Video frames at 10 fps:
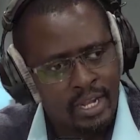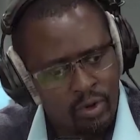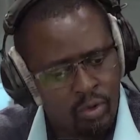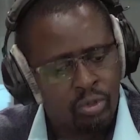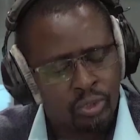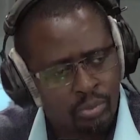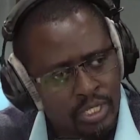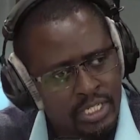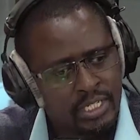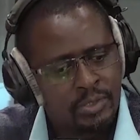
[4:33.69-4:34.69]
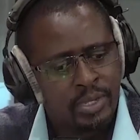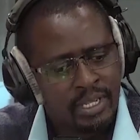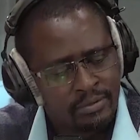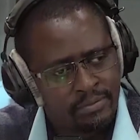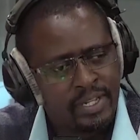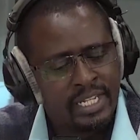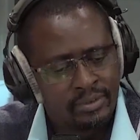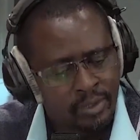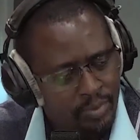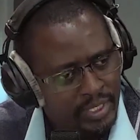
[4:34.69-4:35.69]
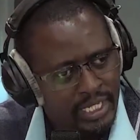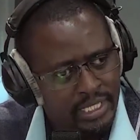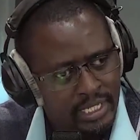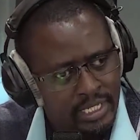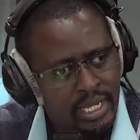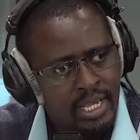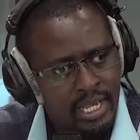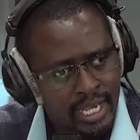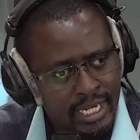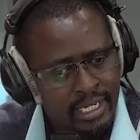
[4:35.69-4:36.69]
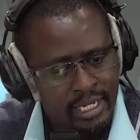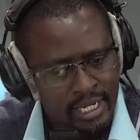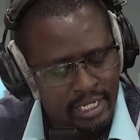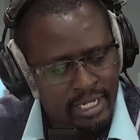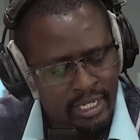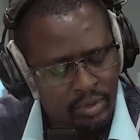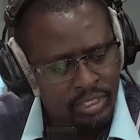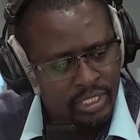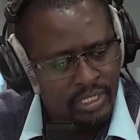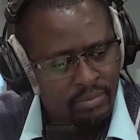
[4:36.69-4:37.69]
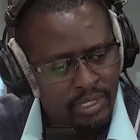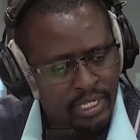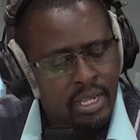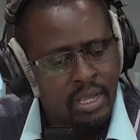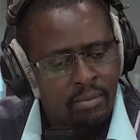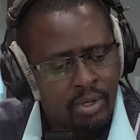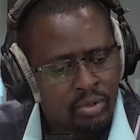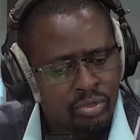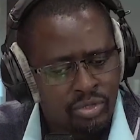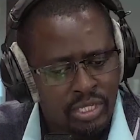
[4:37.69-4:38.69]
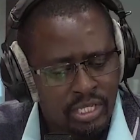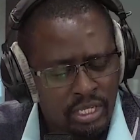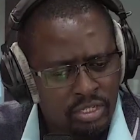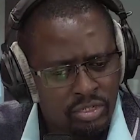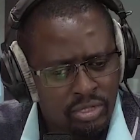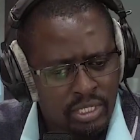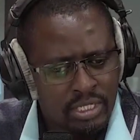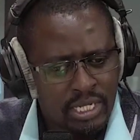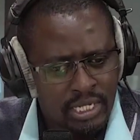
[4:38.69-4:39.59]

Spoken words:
all communities feeling represented in the county assembly. But also there's an issue that